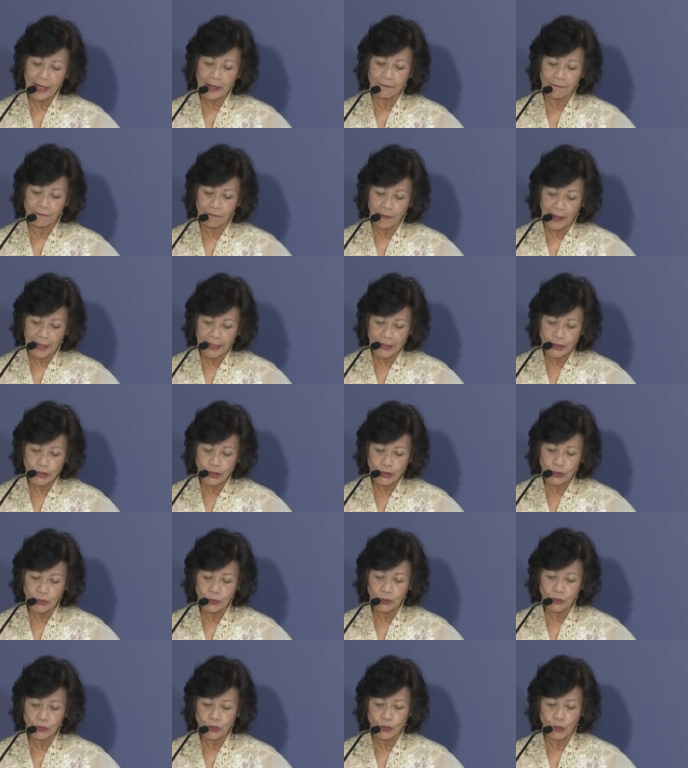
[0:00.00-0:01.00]
invite
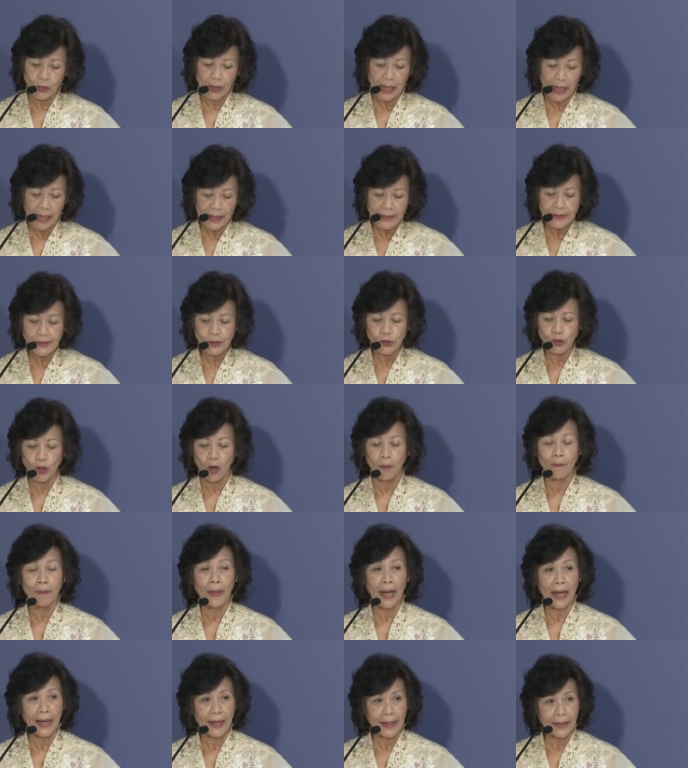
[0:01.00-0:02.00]
you to cast your
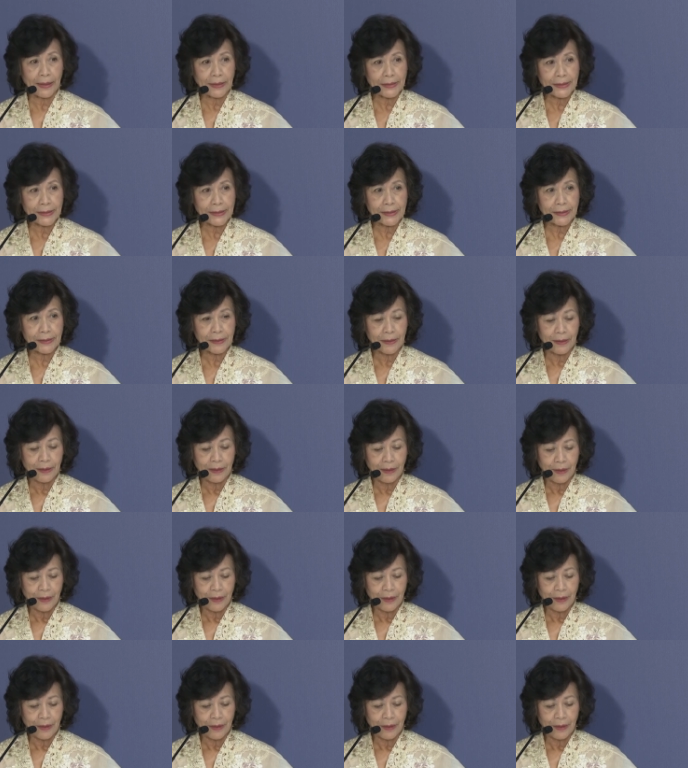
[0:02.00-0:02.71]
minds